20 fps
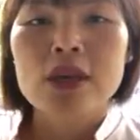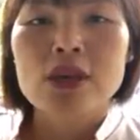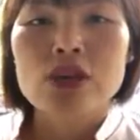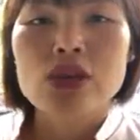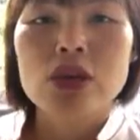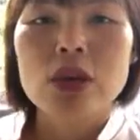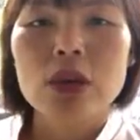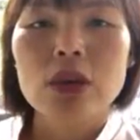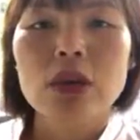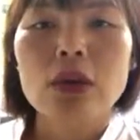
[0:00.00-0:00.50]

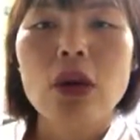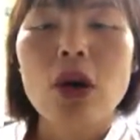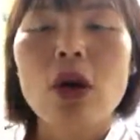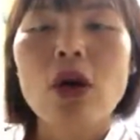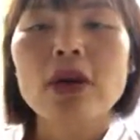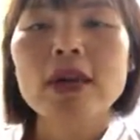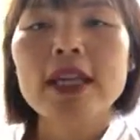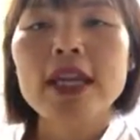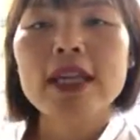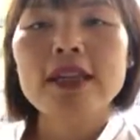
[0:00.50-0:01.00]
So
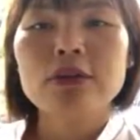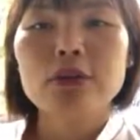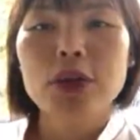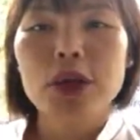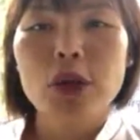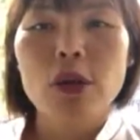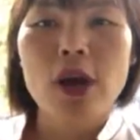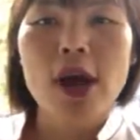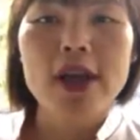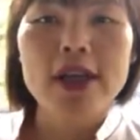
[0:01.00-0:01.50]
all that
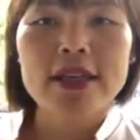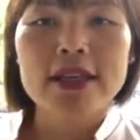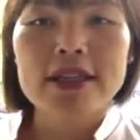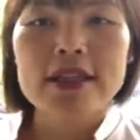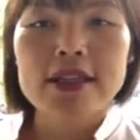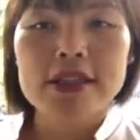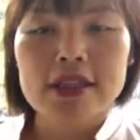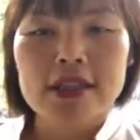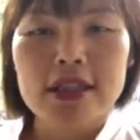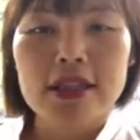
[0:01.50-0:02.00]

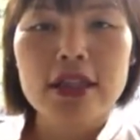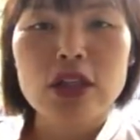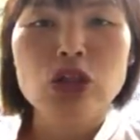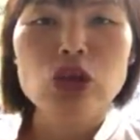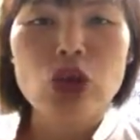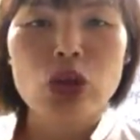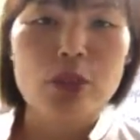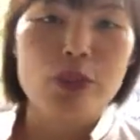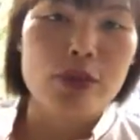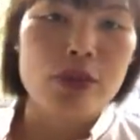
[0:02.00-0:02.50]
requires certain
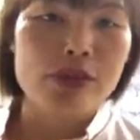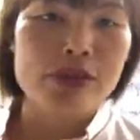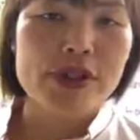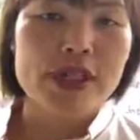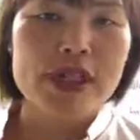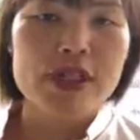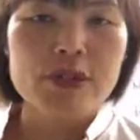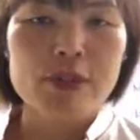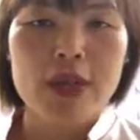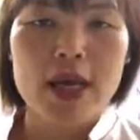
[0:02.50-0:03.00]
thought
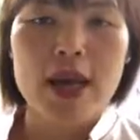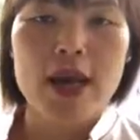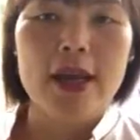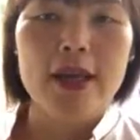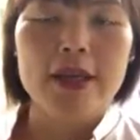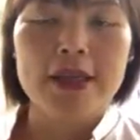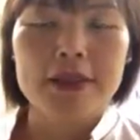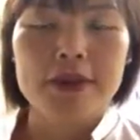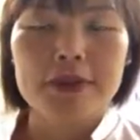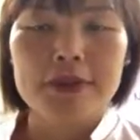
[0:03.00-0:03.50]
process
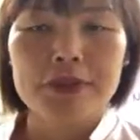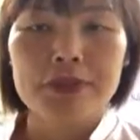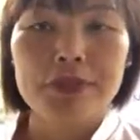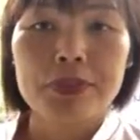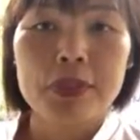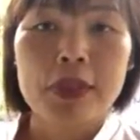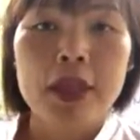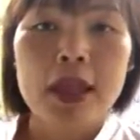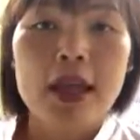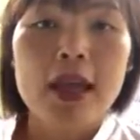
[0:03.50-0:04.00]
behind it.
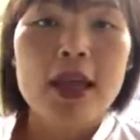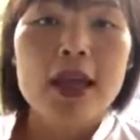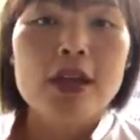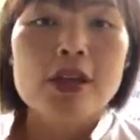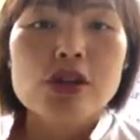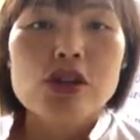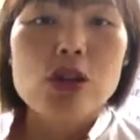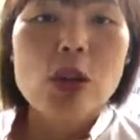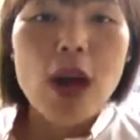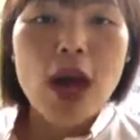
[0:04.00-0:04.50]

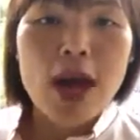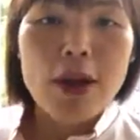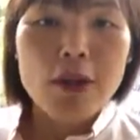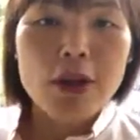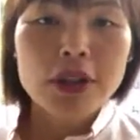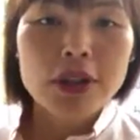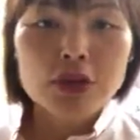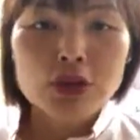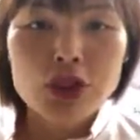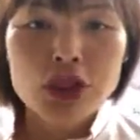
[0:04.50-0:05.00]
So I
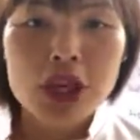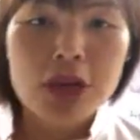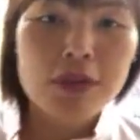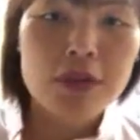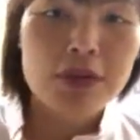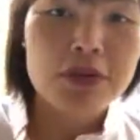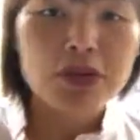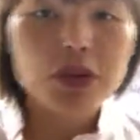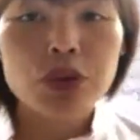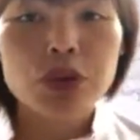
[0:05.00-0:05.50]
want to share
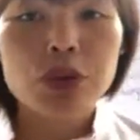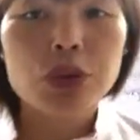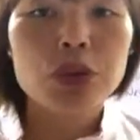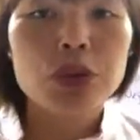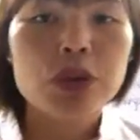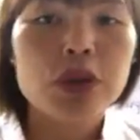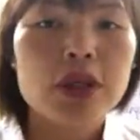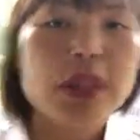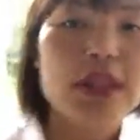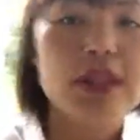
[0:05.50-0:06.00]
with
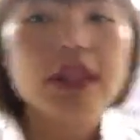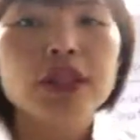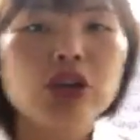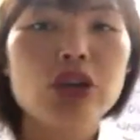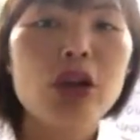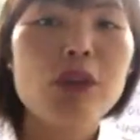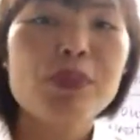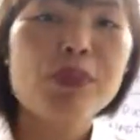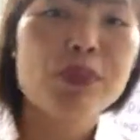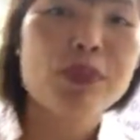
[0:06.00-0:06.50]
you the
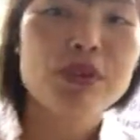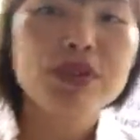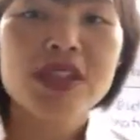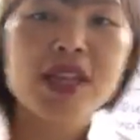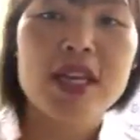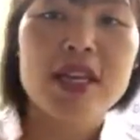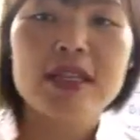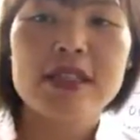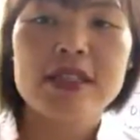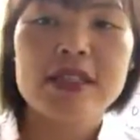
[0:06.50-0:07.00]
thought
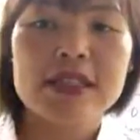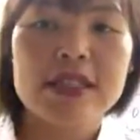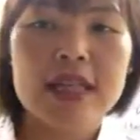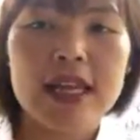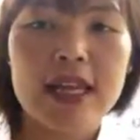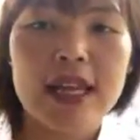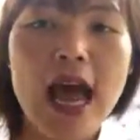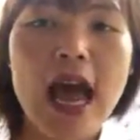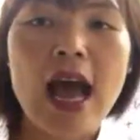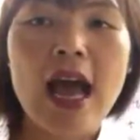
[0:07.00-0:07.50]
process
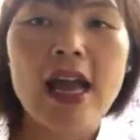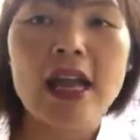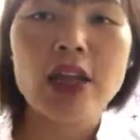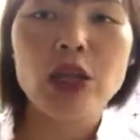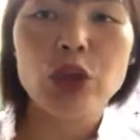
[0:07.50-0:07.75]
that I